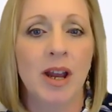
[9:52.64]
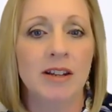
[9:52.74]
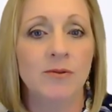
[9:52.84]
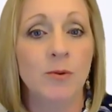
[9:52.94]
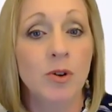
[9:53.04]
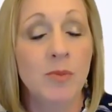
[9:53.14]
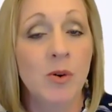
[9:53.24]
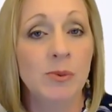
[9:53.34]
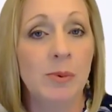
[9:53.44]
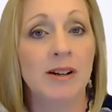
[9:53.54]
but for the
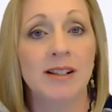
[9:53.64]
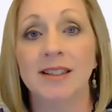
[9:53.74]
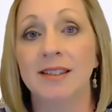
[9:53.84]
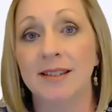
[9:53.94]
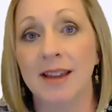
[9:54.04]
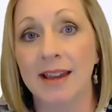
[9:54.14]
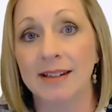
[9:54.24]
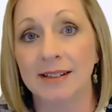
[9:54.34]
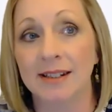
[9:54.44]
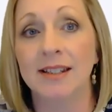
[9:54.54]
most part, it's
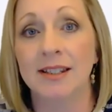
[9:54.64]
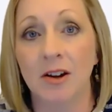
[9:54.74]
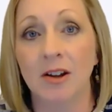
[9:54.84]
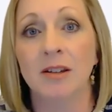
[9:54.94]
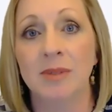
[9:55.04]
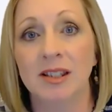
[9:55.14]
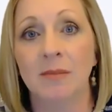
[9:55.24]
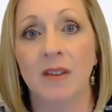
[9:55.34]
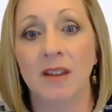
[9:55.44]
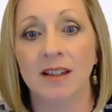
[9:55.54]
it's not going to be
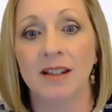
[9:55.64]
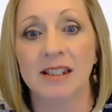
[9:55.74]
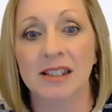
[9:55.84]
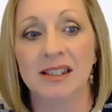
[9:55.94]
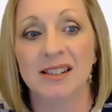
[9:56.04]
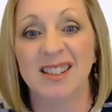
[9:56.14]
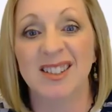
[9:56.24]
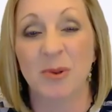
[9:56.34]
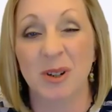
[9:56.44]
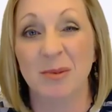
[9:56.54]
something that
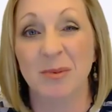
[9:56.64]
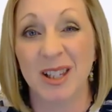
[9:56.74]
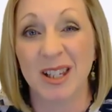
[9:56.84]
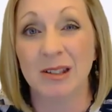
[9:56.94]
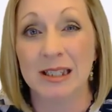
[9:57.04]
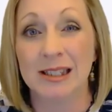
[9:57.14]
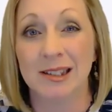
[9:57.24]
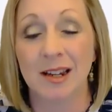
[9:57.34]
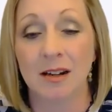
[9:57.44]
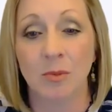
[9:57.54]
is going to be legally
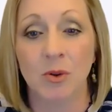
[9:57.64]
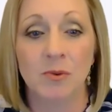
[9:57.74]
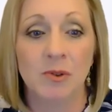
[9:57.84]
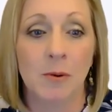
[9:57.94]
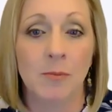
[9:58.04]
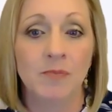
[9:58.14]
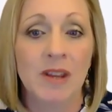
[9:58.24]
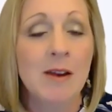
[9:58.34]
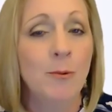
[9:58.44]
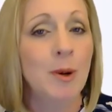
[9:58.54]
sustainable. So
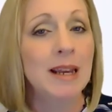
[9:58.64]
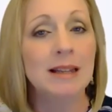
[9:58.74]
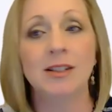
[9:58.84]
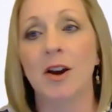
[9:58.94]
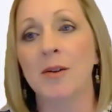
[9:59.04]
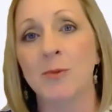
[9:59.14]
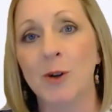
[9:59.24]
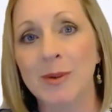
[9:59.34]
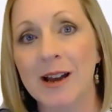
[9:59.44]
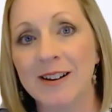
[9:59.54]
we could talk
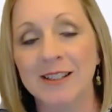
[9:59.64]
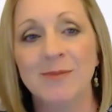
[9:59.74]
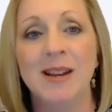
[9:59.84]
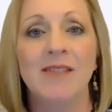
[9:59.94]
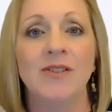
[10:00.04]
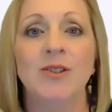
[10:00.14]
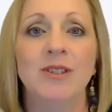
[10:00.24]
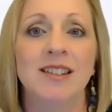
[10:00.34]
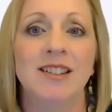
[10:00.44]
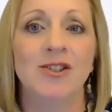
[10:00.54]
more about it. You may have a
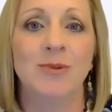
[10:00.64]
unique